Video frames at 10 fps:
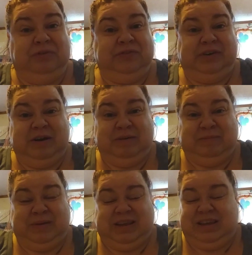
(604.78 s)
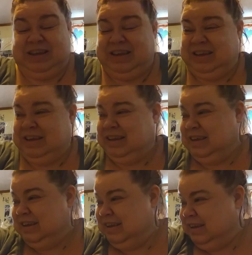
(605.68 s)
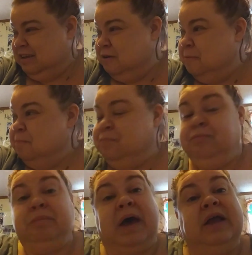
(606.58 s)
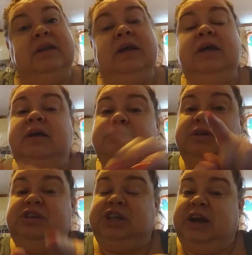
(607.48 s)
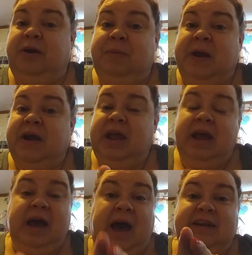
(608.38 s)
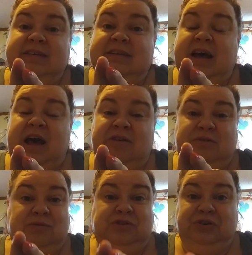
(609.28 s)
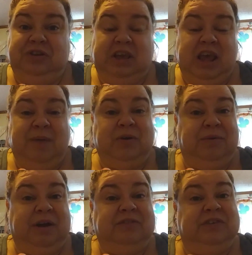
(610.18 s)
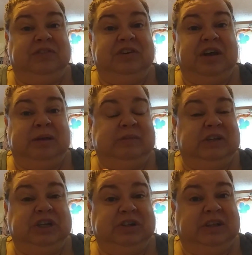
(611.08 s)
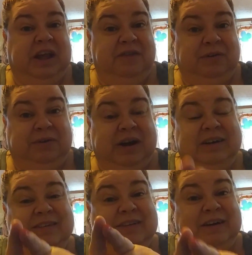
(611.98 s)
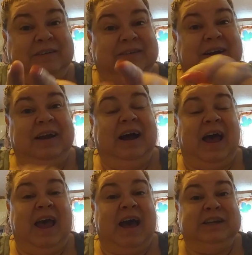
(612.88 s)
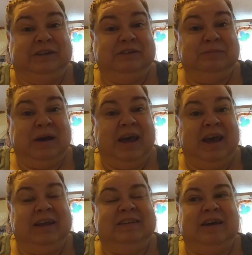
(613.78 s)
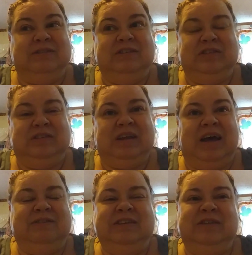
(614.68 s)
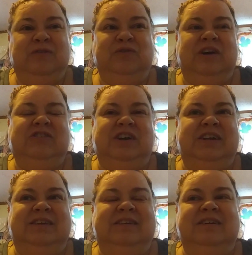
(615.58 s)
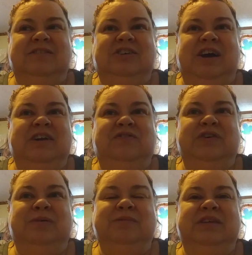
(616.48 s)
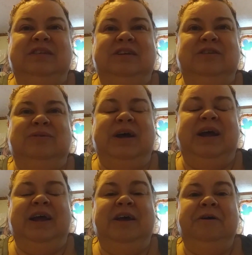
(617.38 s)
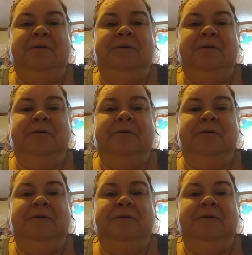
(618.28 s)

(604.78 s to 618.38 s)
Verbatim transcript: from me. but Miss Cherryberry, I did not turn the camera around 50 times and juggle it everywhere. So I had you in mind. I was I was so frustrated over trying to film this another way.